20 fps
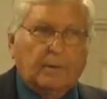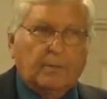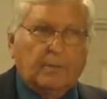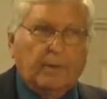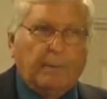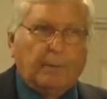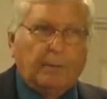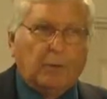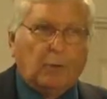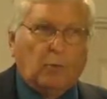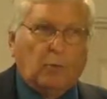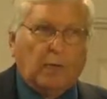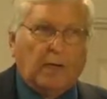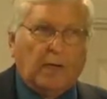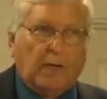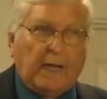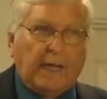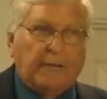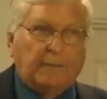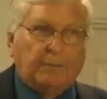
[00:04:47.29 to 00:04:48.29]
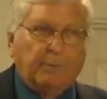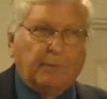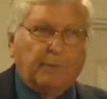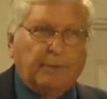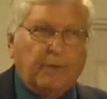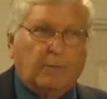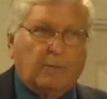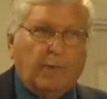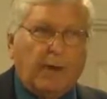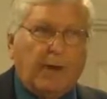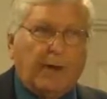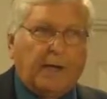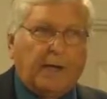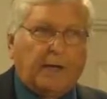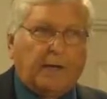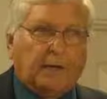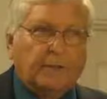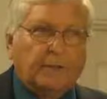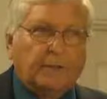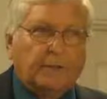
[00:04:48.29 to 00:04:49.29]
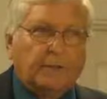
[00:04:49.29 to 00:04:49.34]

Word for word: People don't realize, but their body